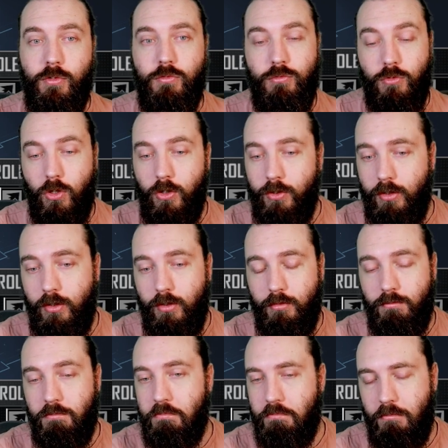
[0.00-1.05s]

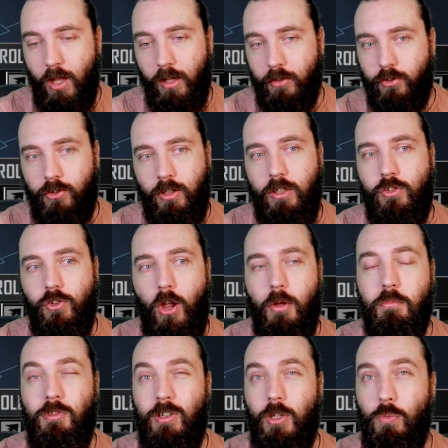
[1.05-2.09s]
run a Siege
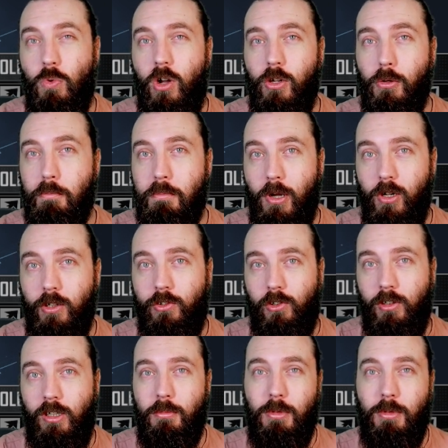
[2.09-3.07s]
Noma in a while personally,